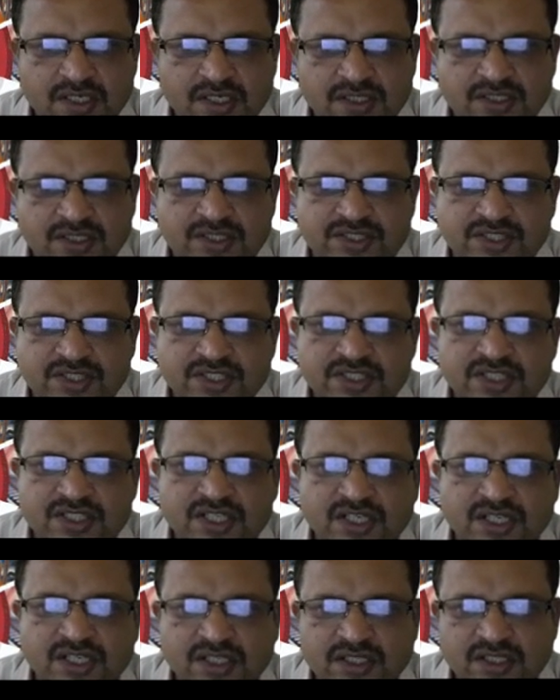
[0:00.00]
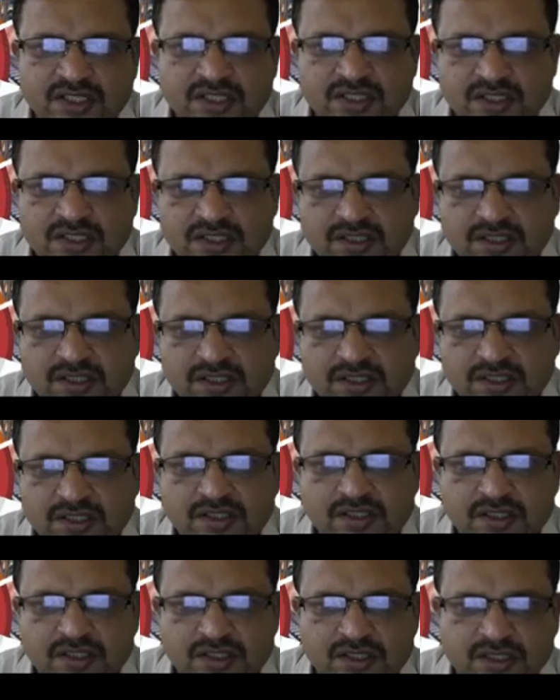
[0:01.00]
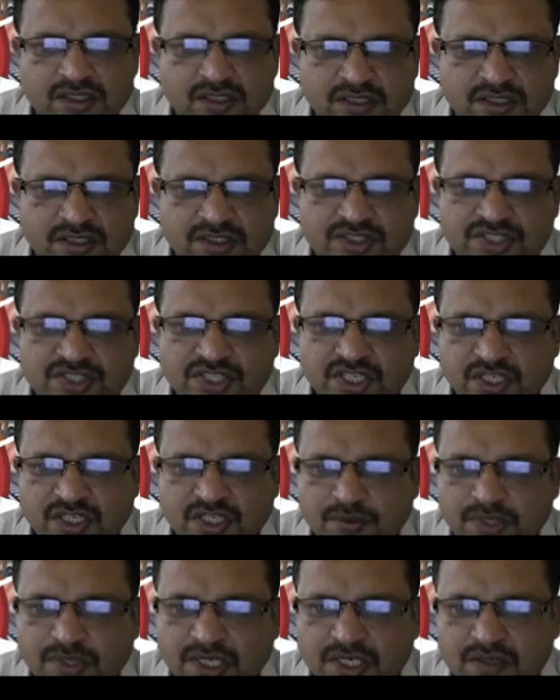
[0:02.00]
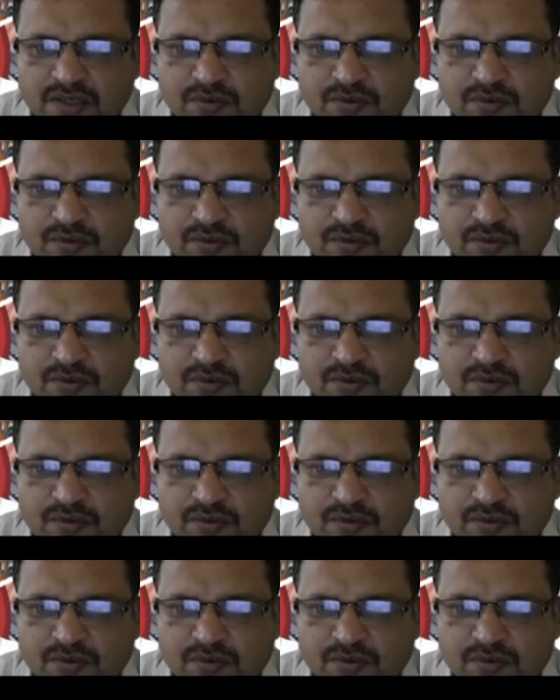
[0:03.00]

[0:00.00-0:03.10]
This is the gear wheel,